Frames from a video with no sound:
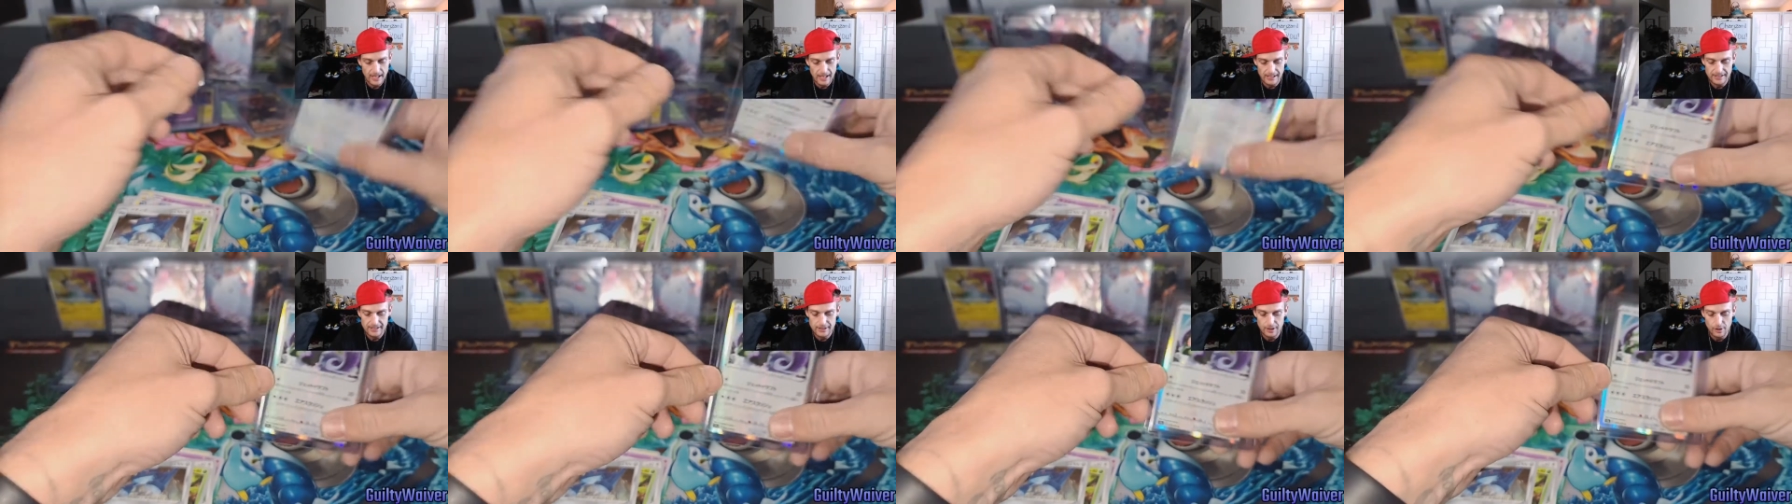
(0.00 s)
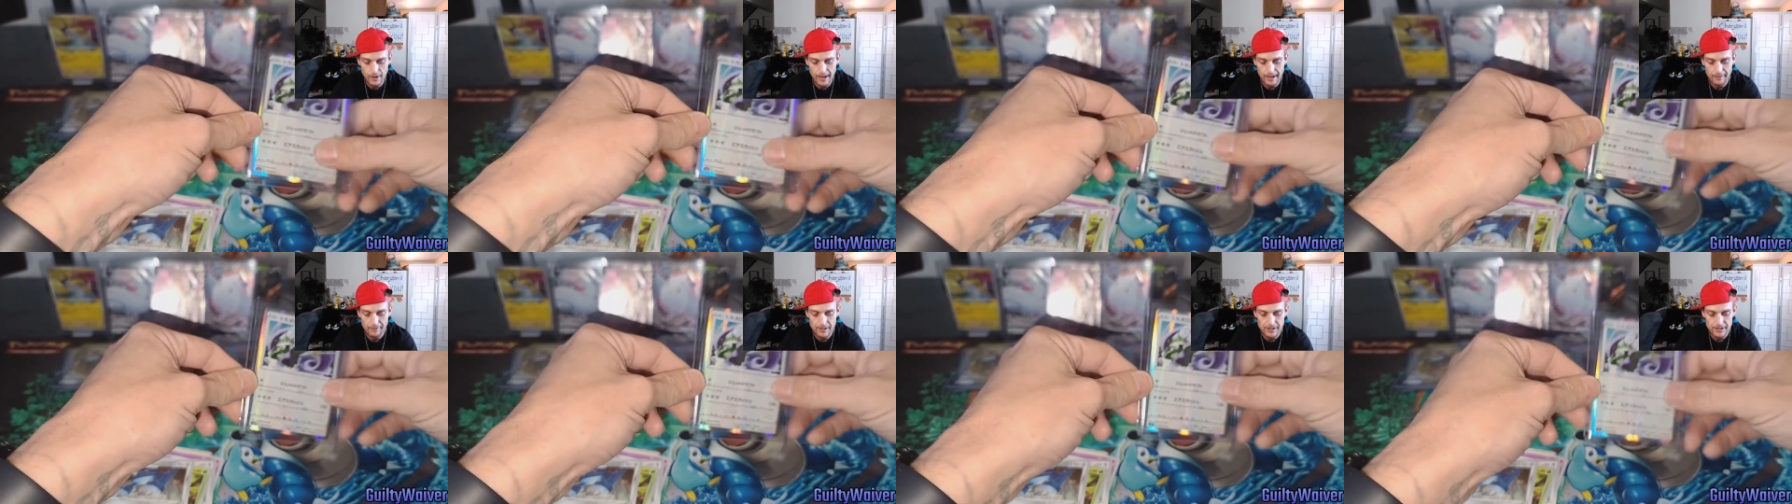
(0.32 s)
I
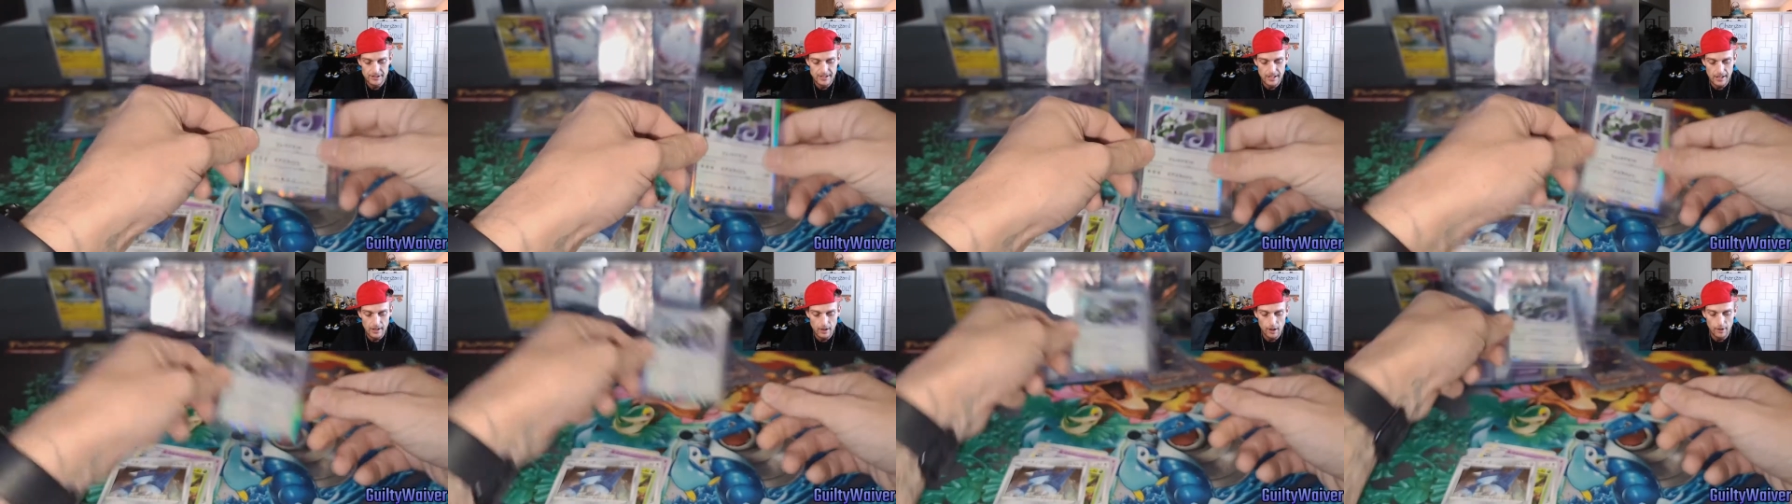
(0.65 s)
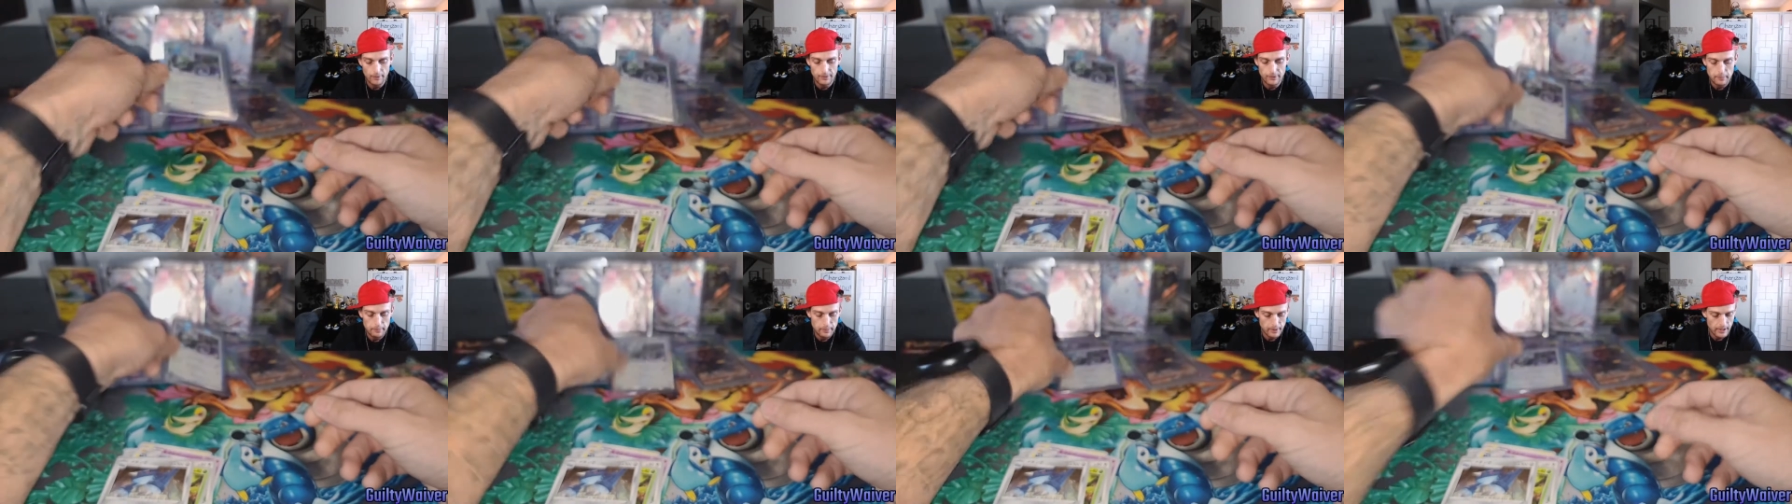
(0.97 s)
still haven't sent
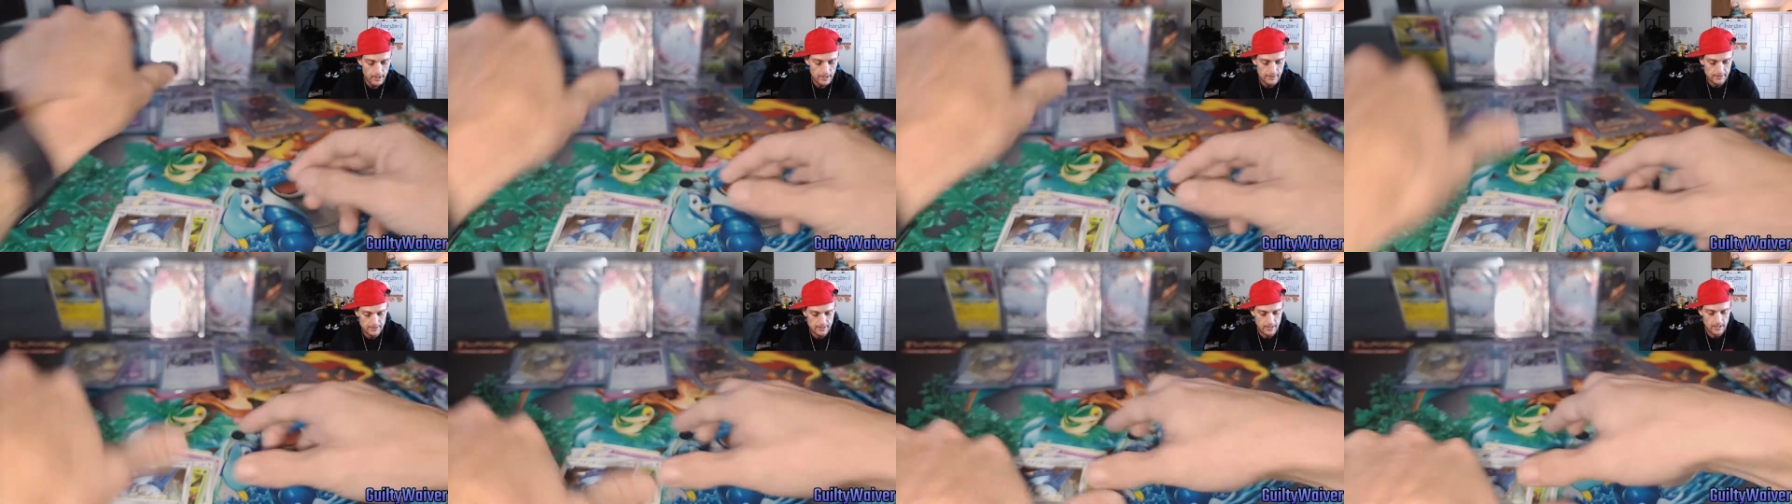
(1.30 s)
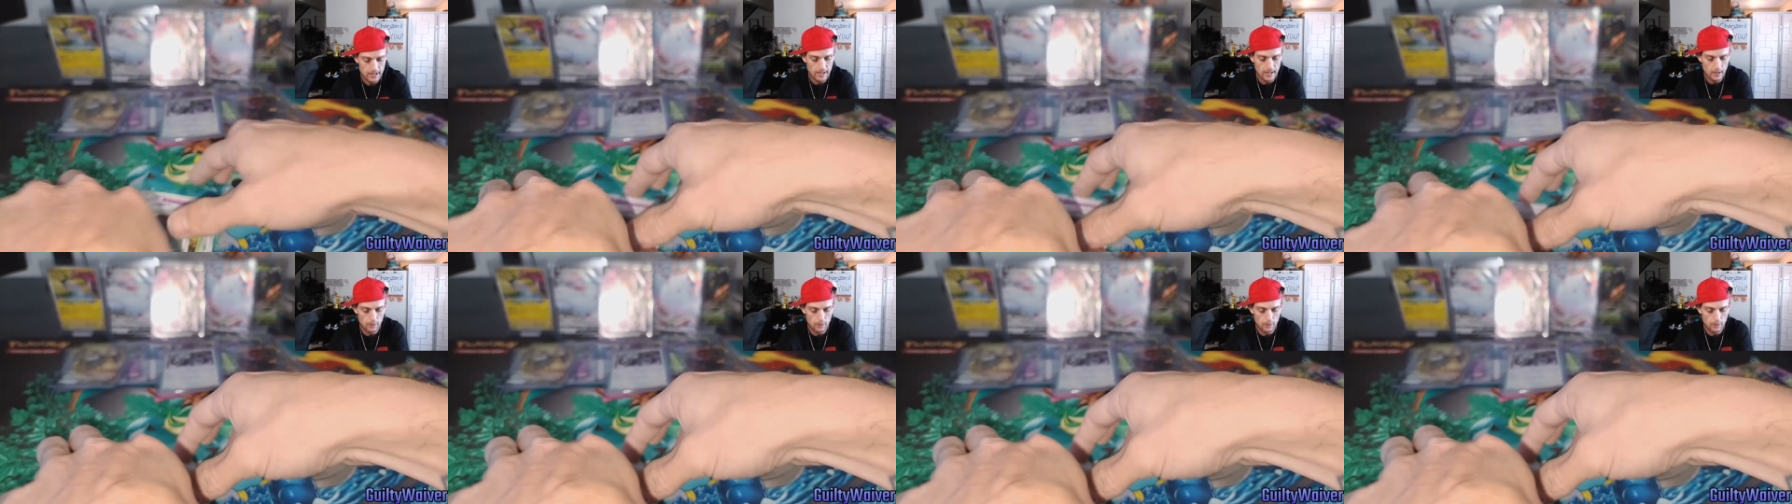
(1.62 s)
off to PSA.